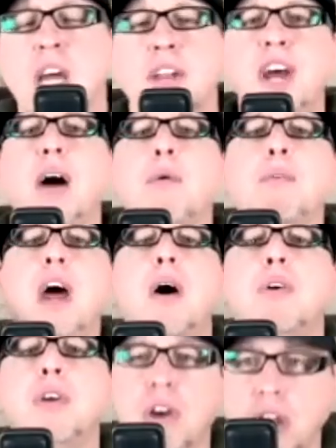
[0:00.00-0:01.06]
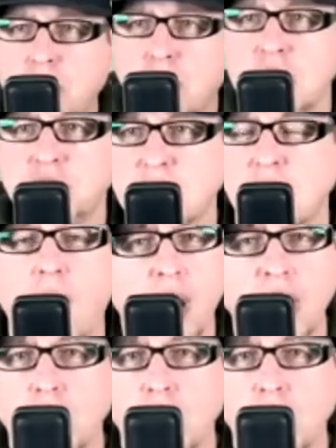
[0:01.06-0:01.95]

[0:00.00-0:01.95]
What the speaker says: don't know you're a Christian, are you